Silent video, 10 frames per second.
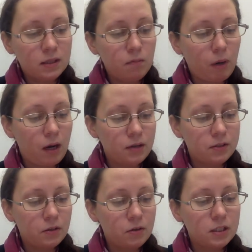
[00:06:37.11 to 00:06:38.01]
and
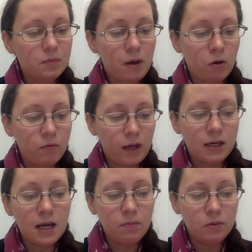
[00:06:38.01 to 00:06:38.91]
plastered on a smile for her
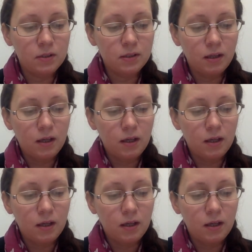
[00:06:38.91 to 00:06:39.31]
neighbours.